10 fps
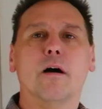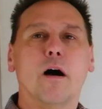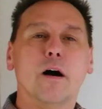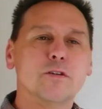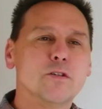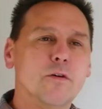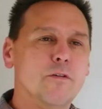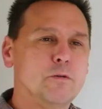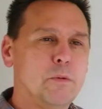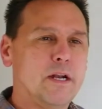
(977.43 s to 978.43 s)
Also, if
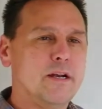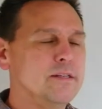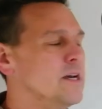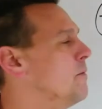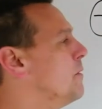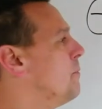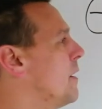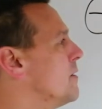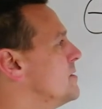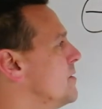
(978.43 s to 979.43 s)
you spend any time with
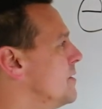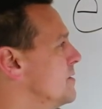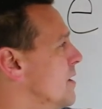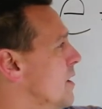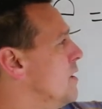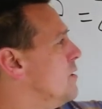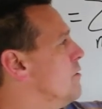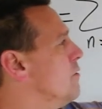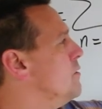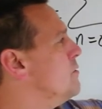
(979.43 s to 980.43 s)
power series,
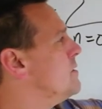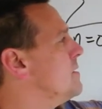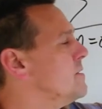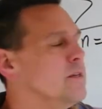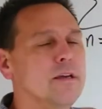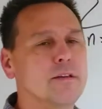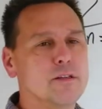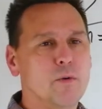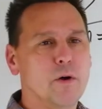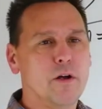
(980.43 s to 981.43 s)
you're used to seeing
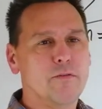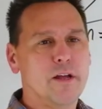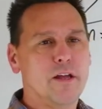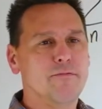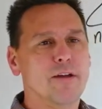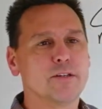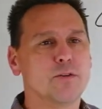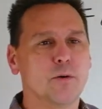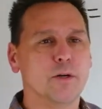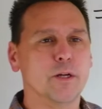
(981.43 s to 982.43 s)
this 1 over n
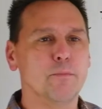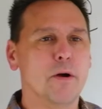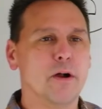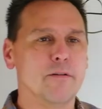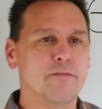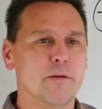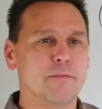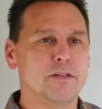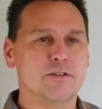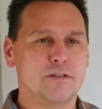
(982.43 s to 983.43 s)
factorial part of them.
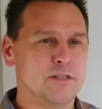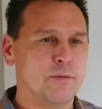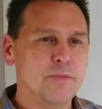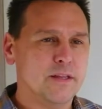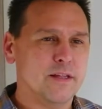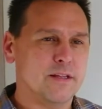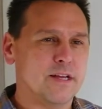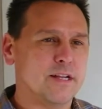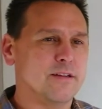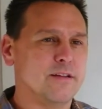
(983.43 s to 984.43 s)
It's just something that,
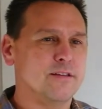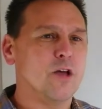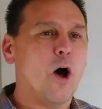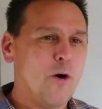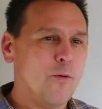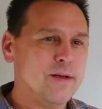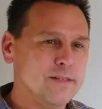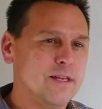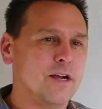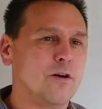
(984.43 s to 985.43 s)
that is always
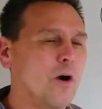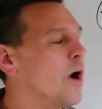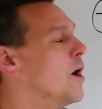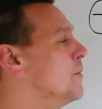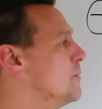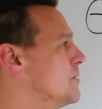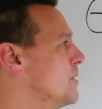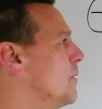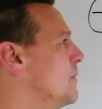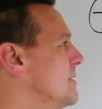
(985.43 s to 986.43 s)
there or almost
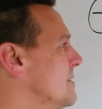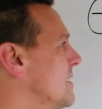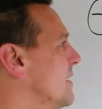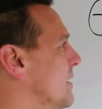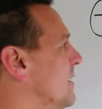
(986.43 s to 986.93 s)
always there.